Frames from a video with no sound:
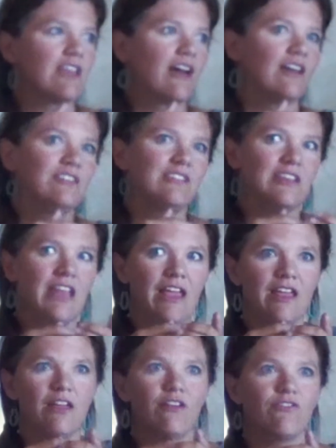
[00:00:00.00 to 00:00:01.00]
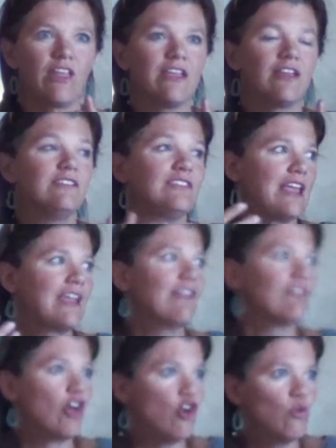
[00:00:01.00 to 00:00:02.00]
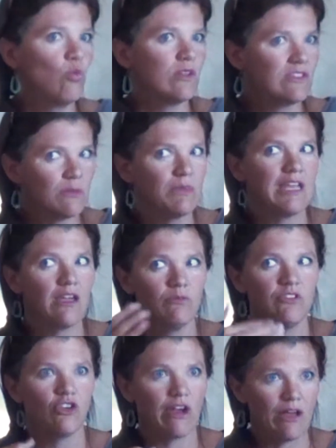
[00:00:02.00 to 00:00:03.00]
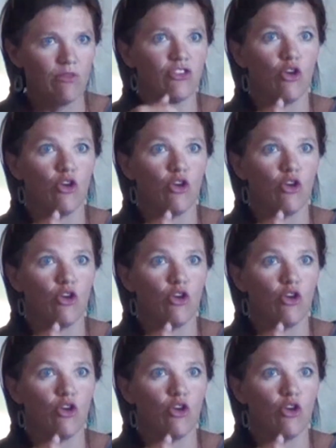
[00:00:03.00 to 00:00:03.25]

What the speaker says: us today of like saying hello when somebody comes to your house,